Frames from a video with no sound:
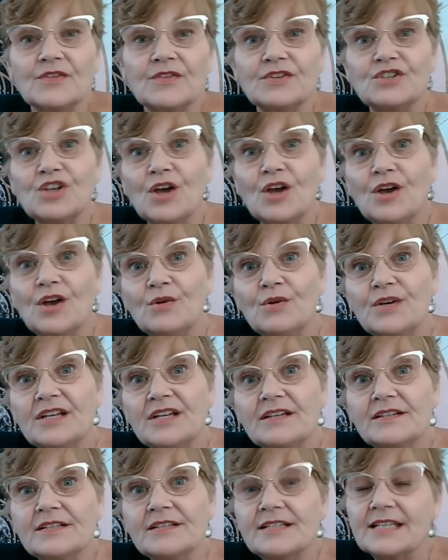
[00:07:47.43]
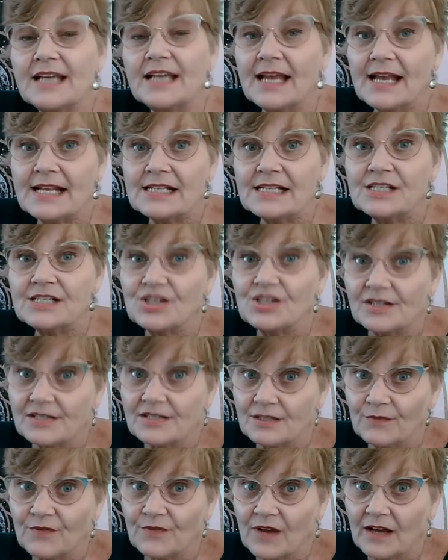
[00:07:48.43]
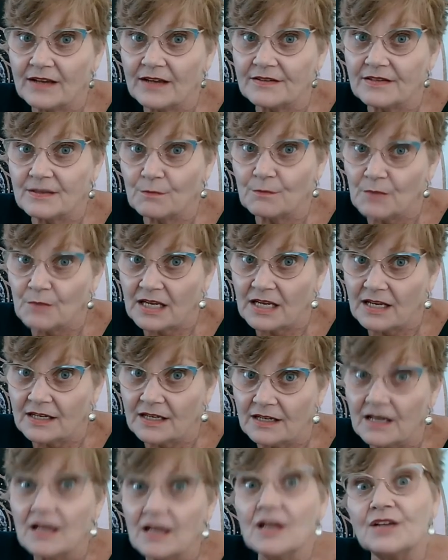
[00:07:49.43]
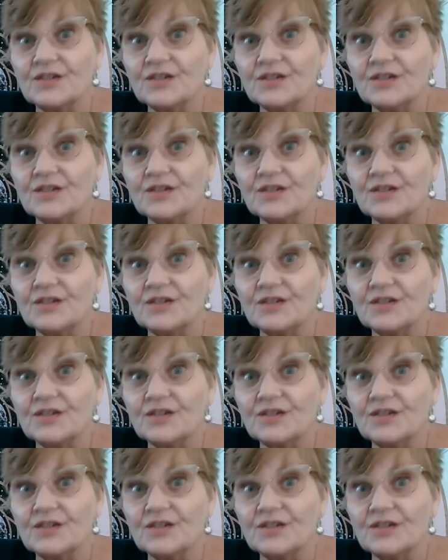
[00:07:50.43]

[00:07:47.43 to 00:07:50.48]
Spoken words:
tone is the end justifies the mean.